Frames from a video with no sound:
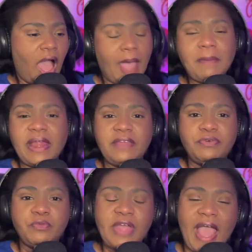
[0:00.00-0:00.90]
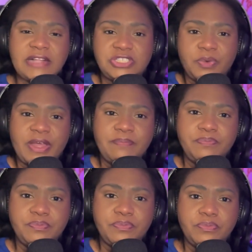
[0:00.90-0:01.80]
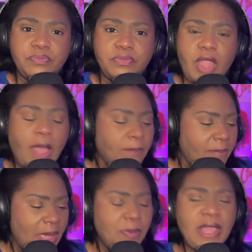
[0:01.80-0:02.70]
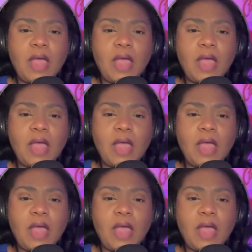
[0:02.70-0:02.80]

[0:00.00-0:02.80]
I might even react to it. Maybe